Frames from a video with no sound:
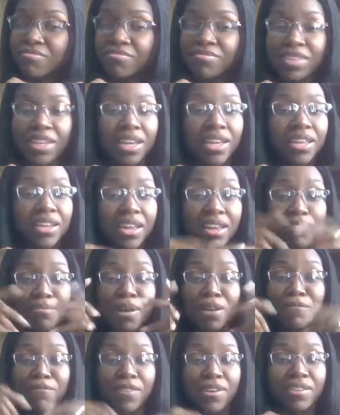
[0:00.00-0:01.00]
And that's
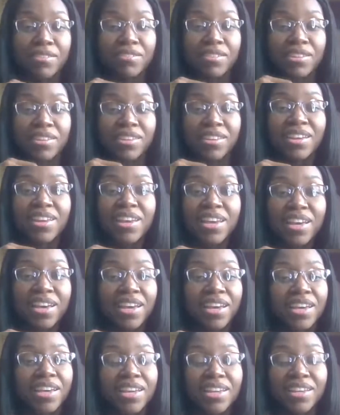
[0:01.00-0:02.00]
my face in
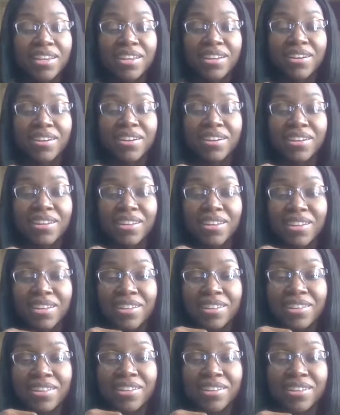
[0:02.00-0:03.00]

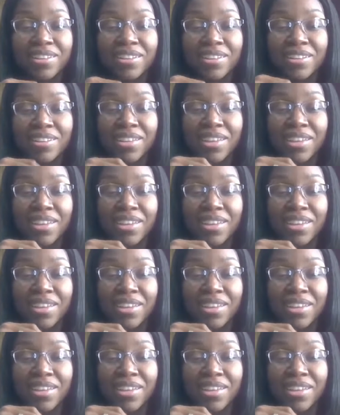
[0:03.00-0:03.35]
the